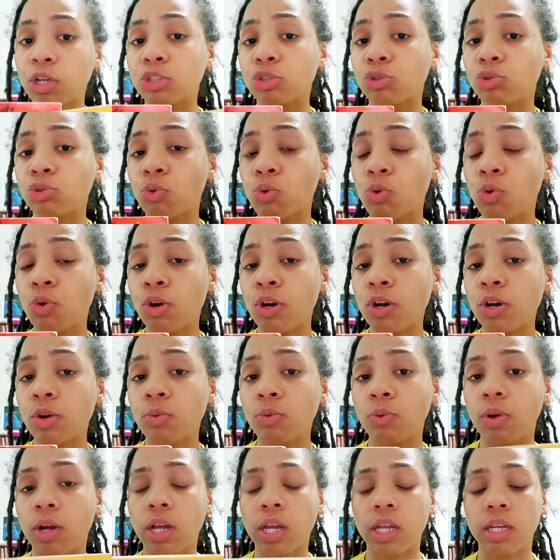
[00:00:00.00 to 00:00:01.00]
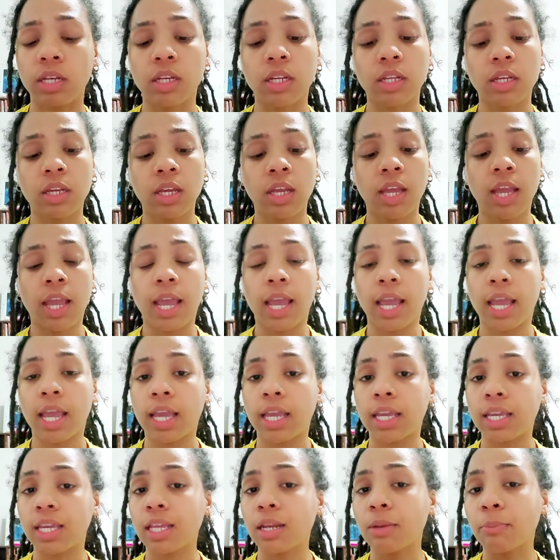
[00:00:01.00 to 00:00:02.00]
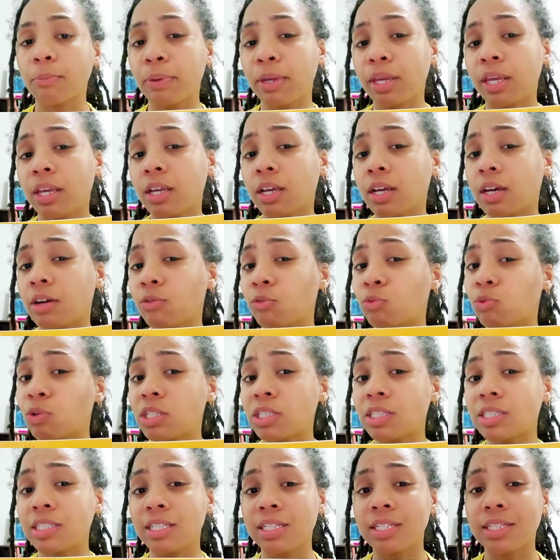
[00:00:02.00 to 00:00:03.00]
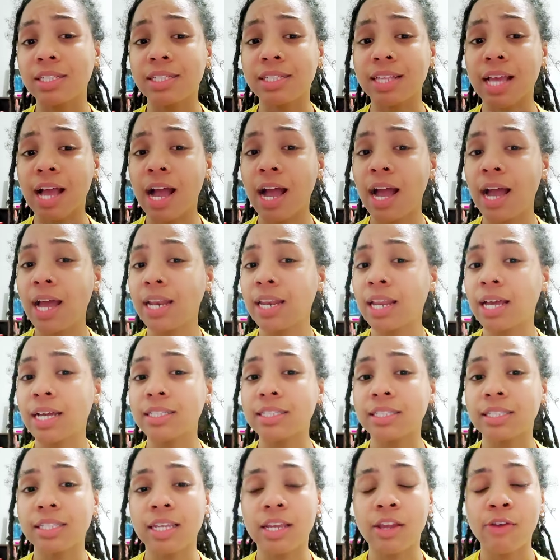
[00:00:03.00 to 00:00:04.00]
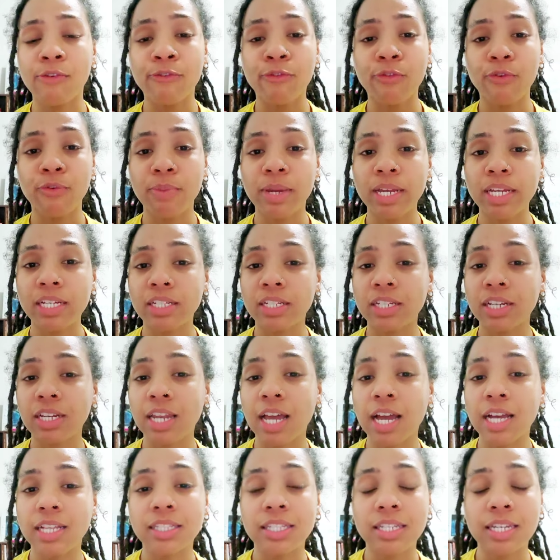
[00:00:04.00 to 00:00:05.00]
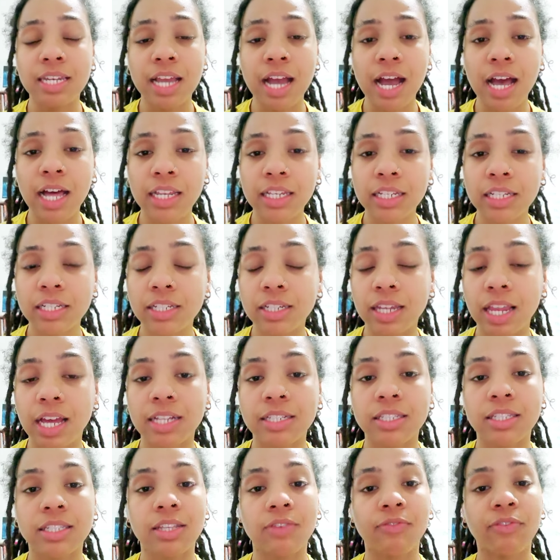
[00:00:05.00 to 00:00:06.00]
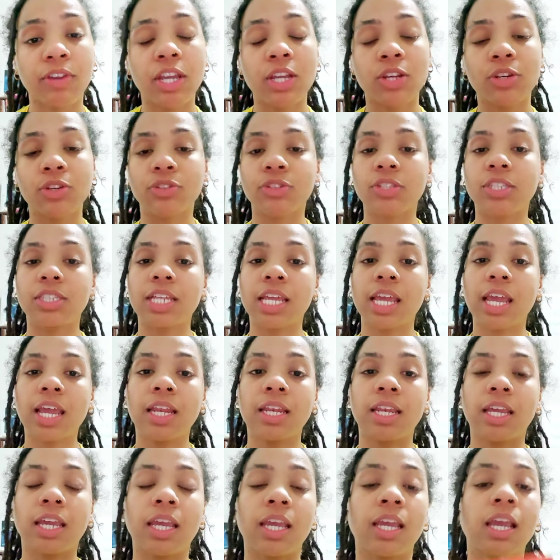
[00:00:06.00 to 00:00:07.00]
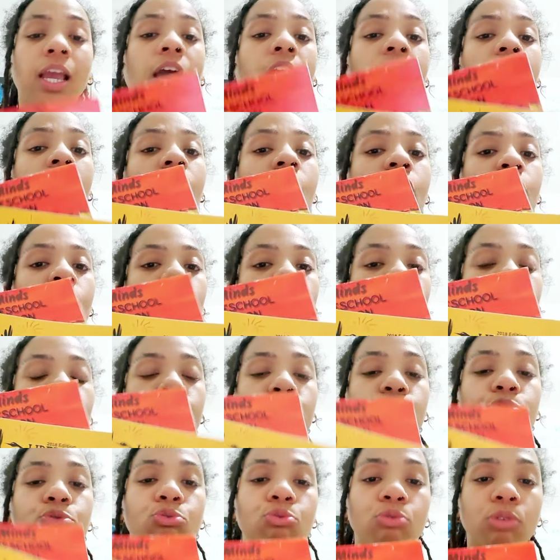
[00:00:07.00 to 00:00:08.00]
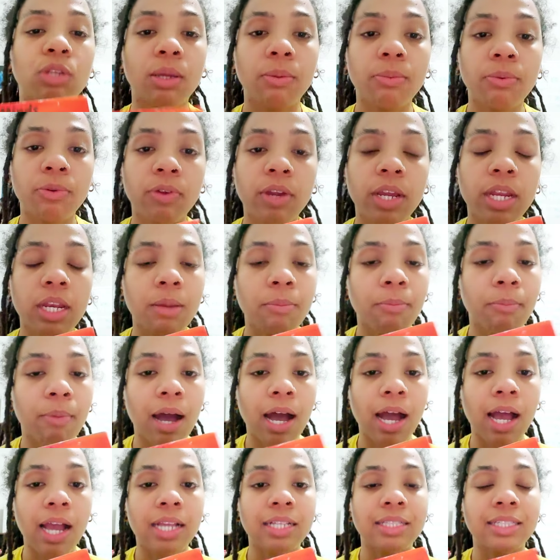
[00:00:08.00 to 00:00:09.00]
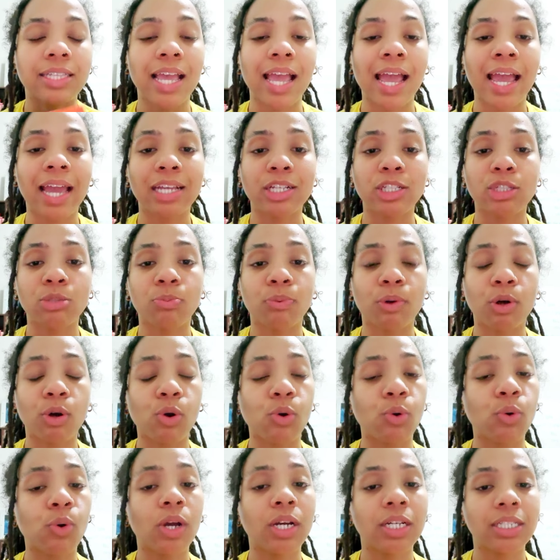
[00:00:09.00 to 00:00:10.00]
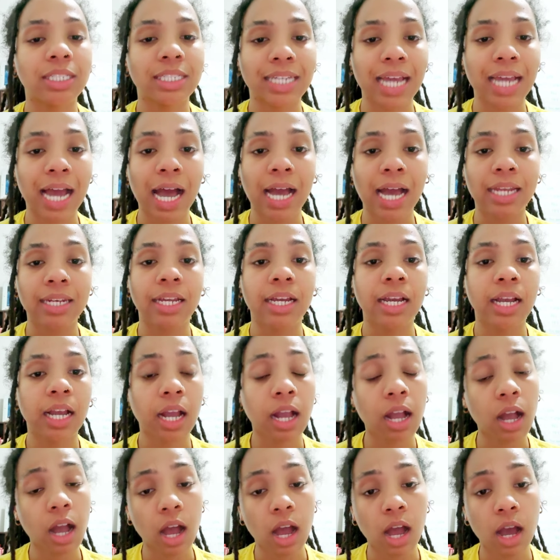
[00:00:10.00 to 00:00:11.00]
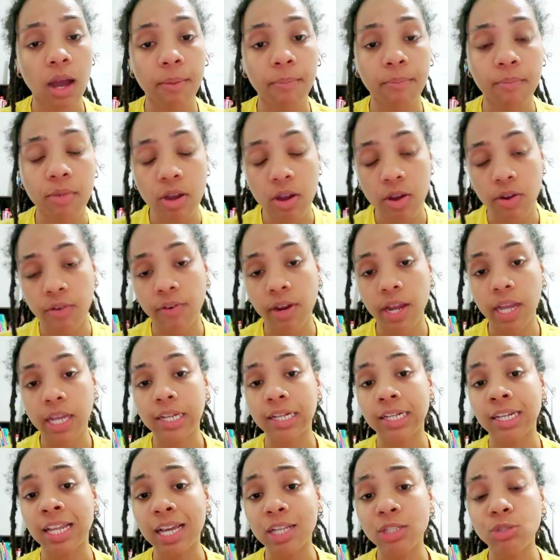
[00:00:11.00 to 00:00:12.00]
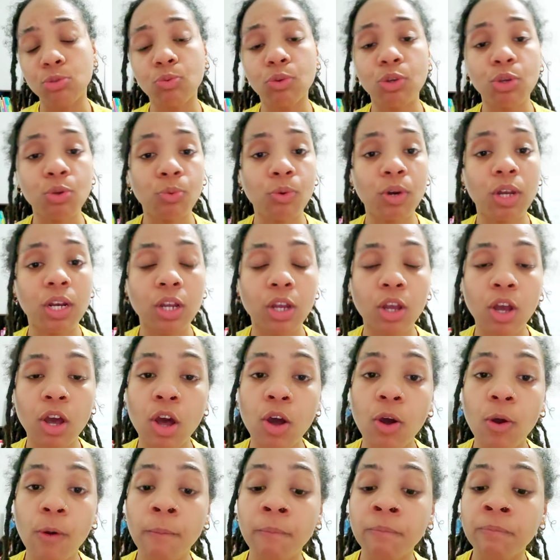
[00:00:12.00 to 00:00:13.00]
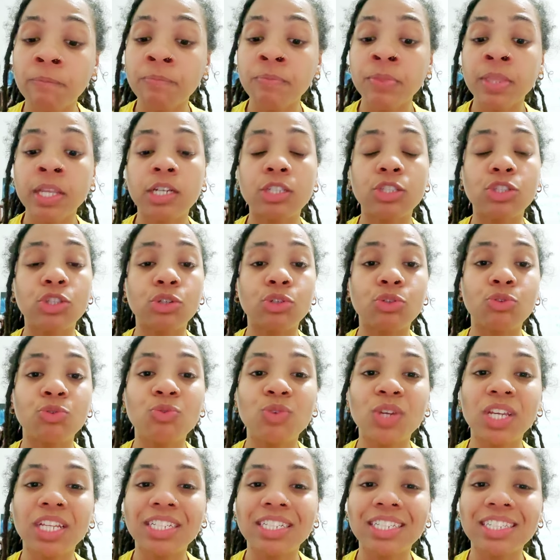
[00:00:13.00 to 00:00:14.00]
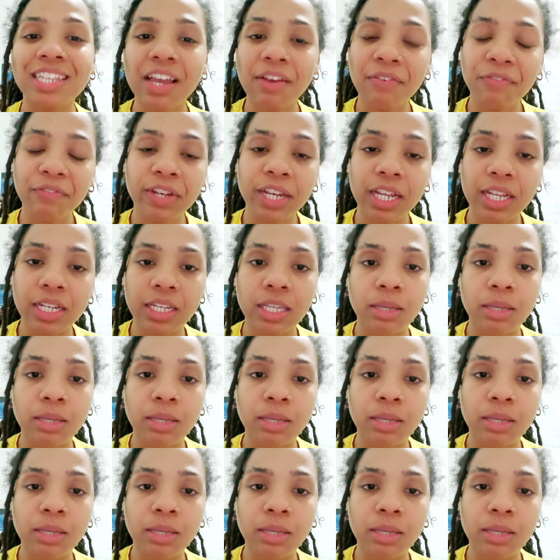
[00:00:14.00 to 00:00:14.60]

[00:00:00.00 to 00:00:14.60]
to order one and get a peek of what's inside, lots of information, lots of knowledge, lots of understanding, go to liberatedmindsexpo.com. All right, that's where you want to go. So you can definitely